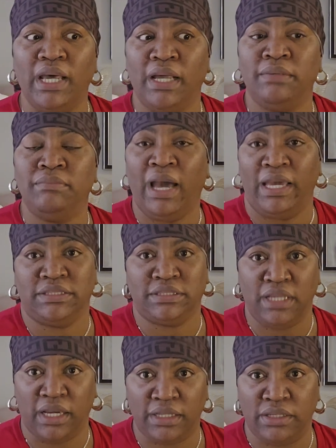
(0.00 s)
than my
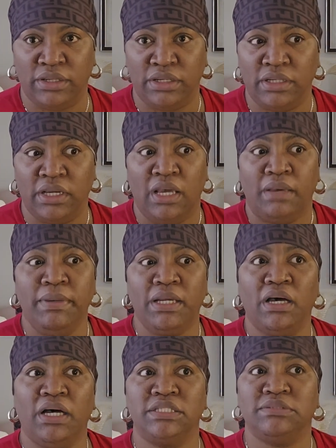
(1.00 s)
standard,
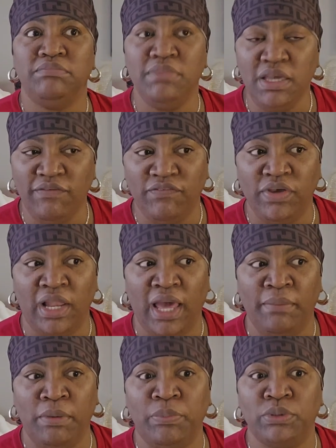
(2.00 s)
because me feel
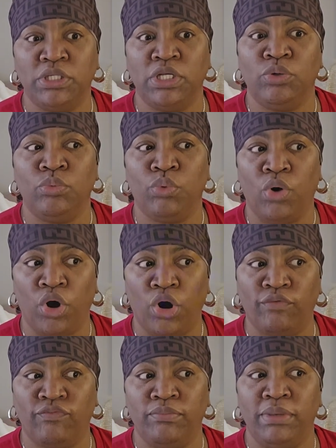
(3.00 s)
like me put in the
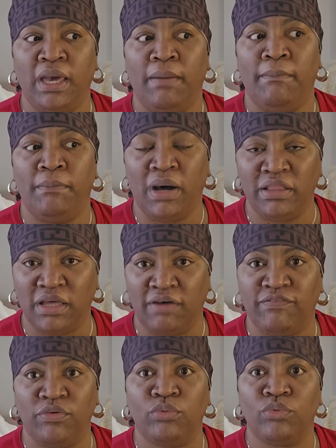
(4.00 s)
work to be a mother,
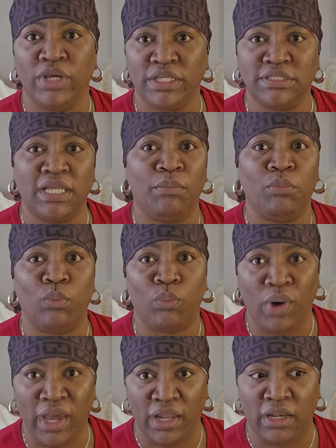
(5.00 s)
to raise them
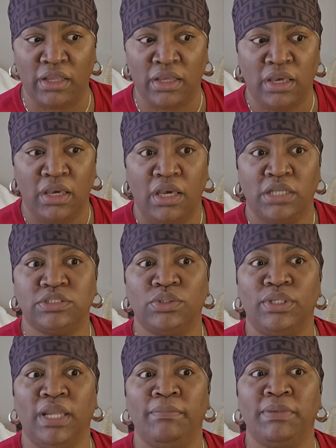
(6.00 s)
well,
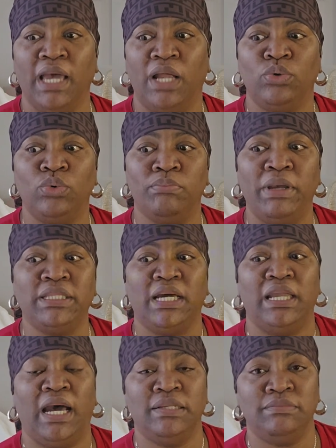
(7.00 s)
so them can do better
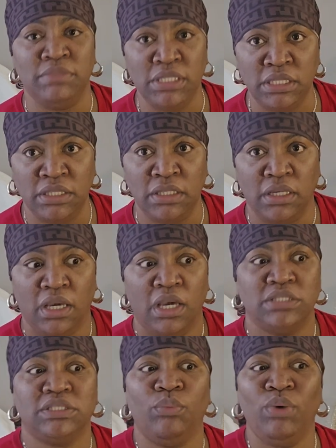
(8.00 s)
than me.
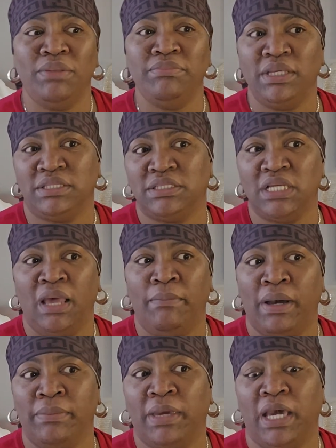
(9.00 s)
So when me see
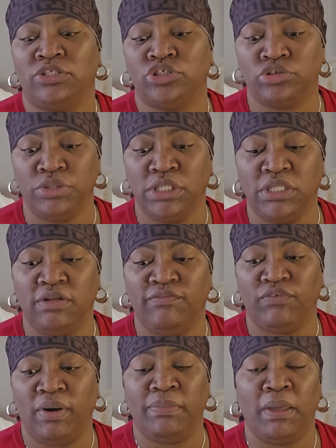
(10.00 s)
them I get treated
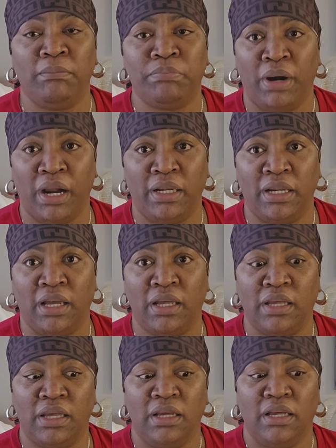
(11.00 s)
from them partner
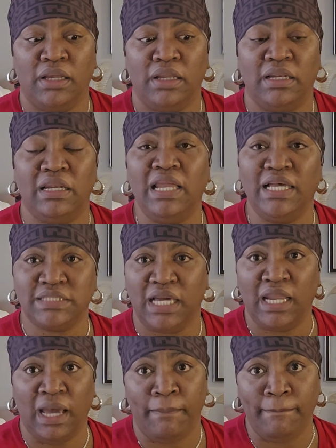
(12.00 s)
lesser
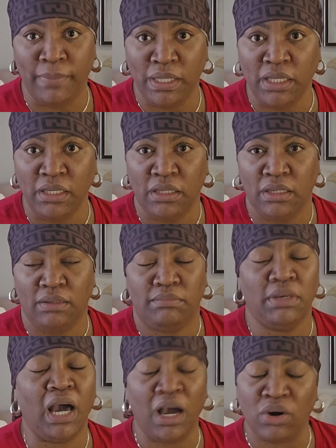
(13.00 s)
than me
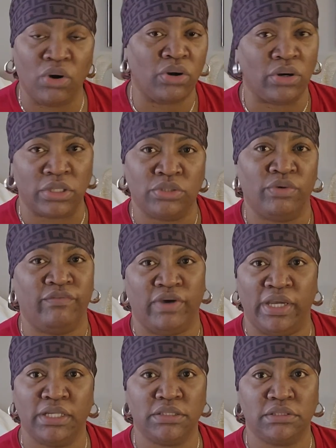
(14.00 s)
I go hurt over
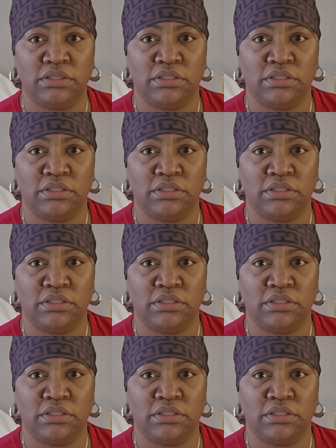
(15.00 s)
it.